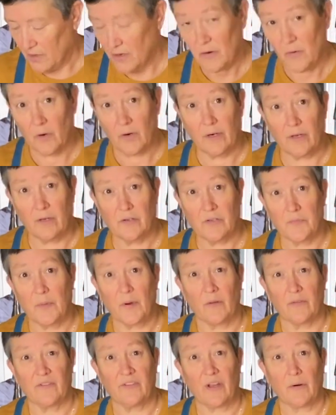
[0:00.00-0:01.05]
We're going to use
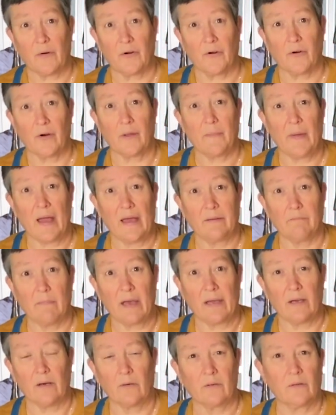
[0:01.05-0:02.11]
both sour cream and mayo.